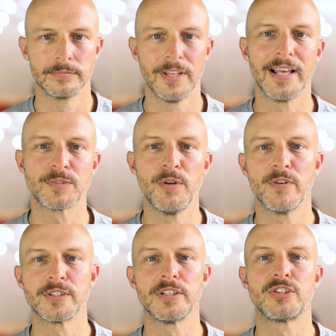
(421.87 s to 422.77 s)
Now let's move
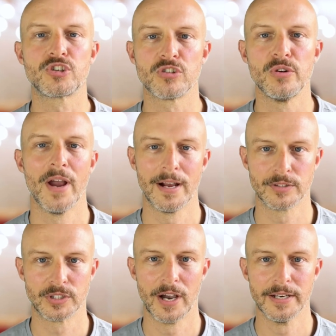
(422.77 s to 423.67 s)
on to the true
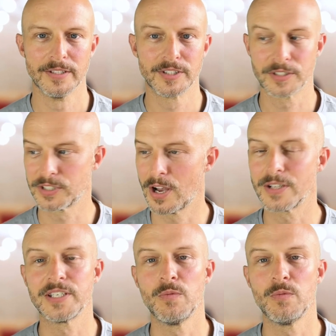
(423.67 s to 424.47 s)
outsiders, starting